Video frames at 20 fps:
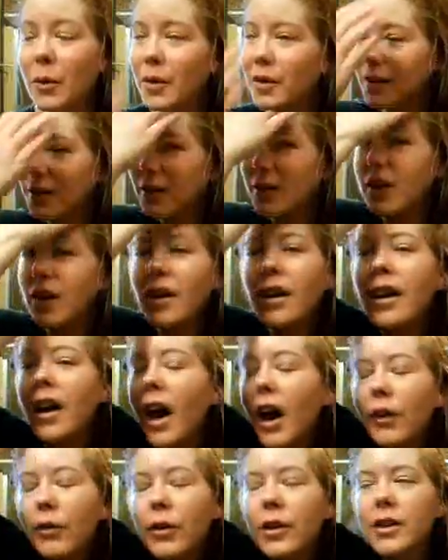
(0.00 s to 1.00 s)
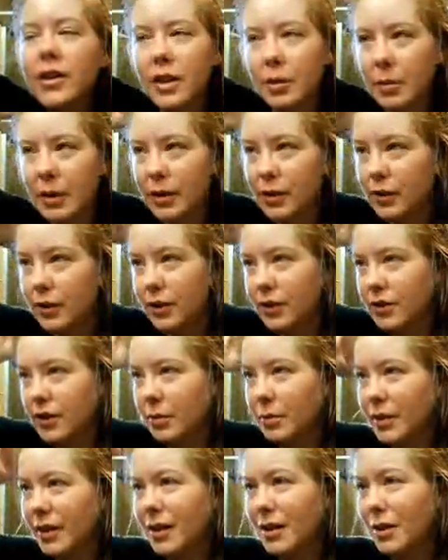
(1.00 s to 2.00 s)
always, every time I do
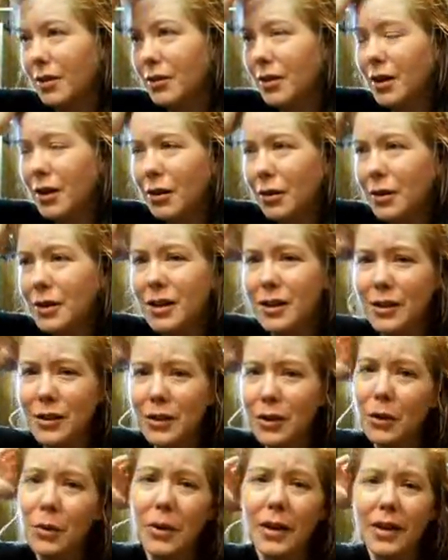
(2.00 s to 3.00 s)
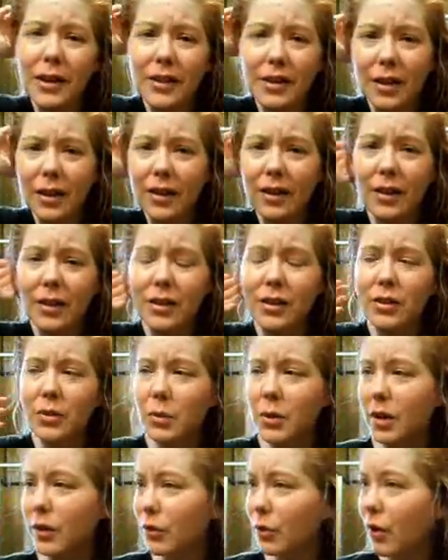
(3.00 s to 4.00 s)
this, I'm like, oh no, it didn't do anything and I
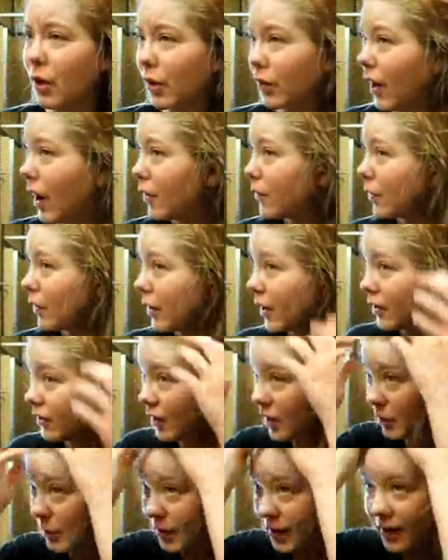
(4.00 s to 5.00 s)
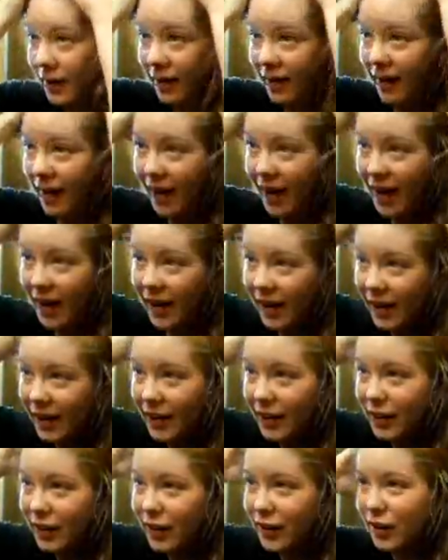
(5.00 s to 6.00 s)
just went through all that for nothing. But
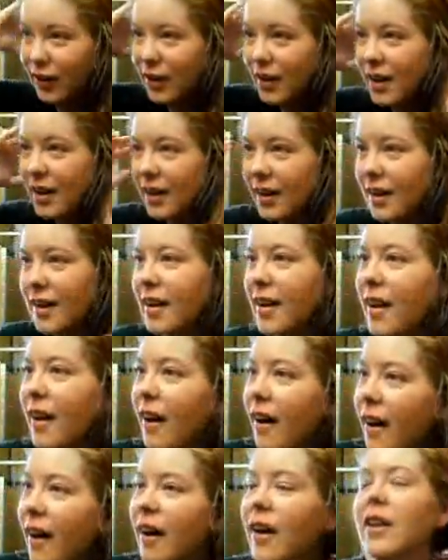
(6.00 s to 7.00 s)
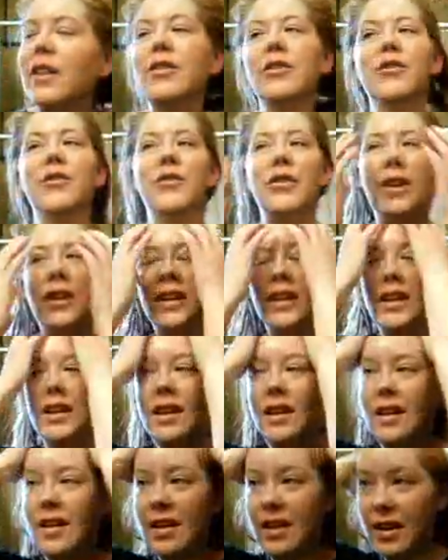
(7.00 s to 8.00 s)
good enough.
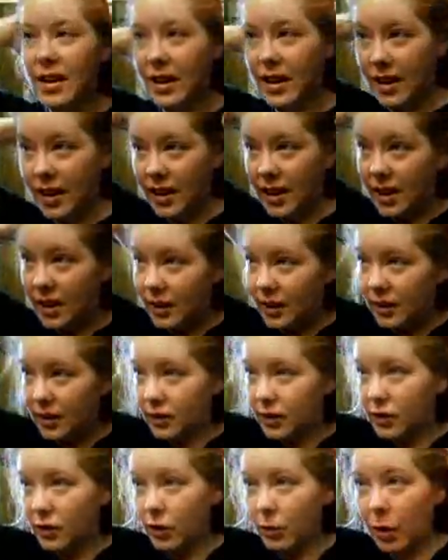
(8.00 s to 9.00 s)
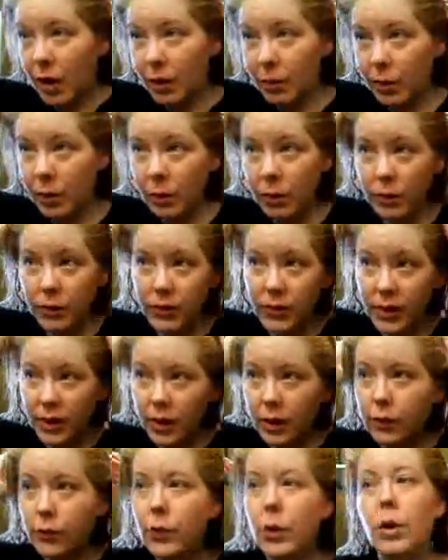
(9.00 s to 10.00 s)
So you probably won't
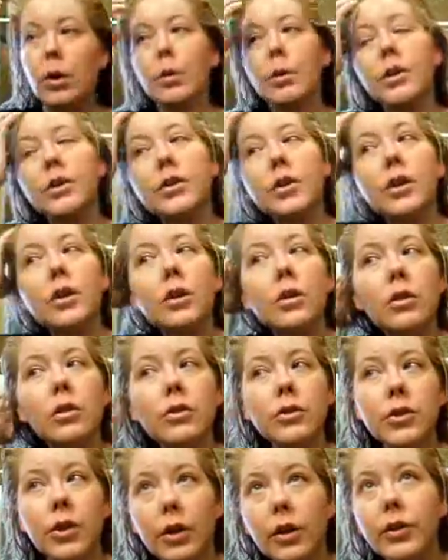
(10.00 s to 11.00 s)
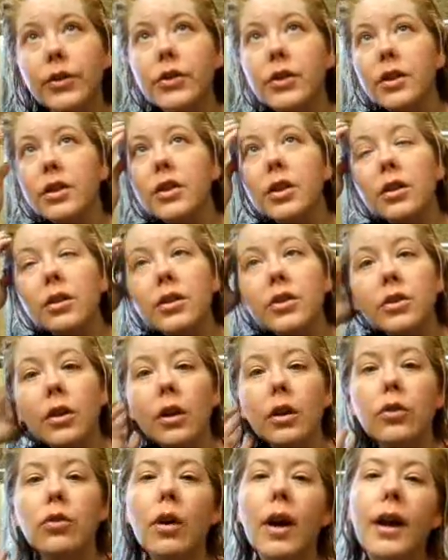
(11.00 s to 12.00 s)
see the full results until it's
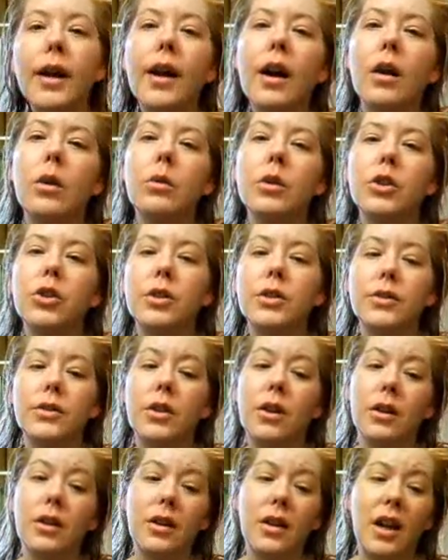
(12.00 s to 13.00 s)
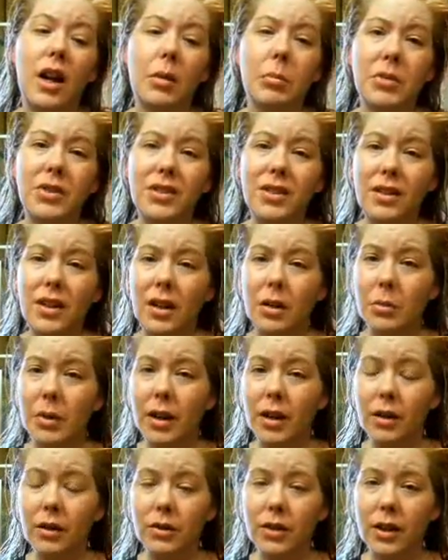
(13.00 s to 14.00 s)
all dried out, which is not going to happen today.
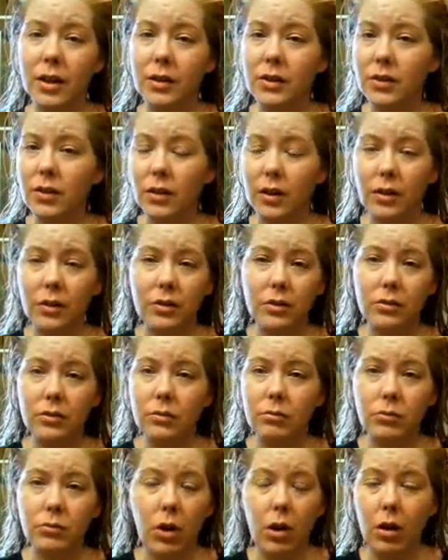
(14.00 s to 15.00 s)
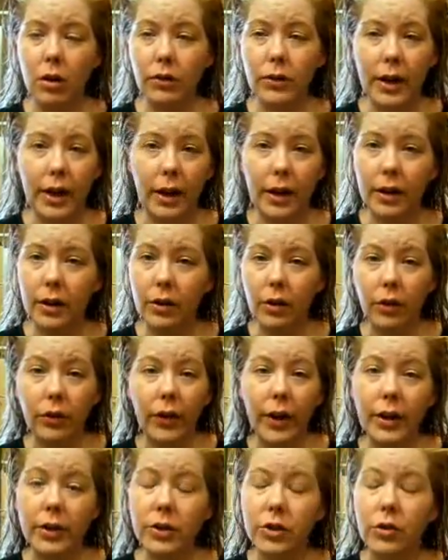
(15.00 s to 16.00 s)
My hair takes like all day and
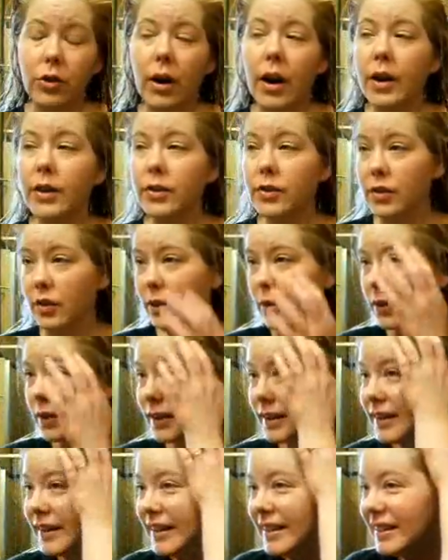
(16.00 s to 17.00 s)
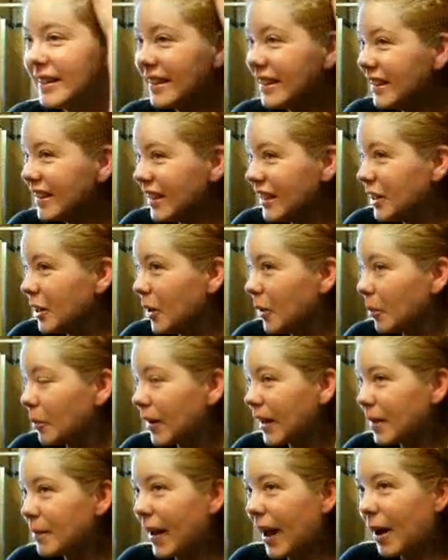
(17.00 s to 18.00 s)
all night to dry, so.
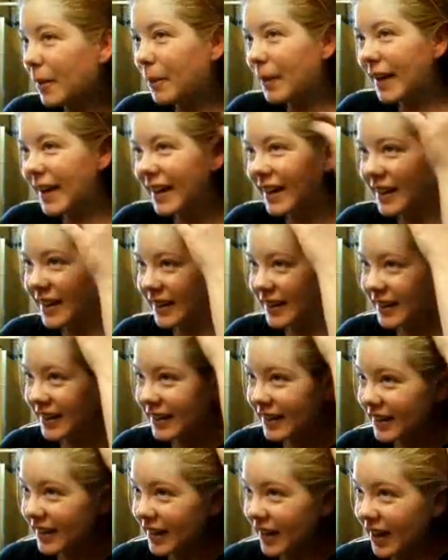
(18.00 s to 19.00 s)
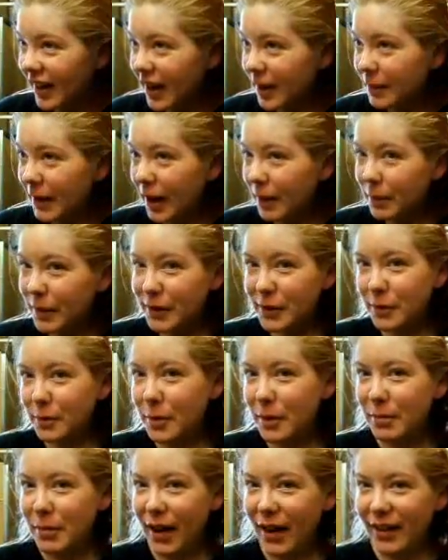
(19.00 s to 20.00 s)
But I'm happy. I'm happy
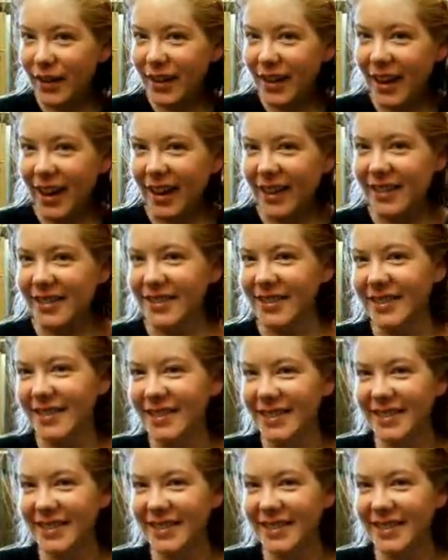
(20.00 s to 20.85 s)
to be blonde again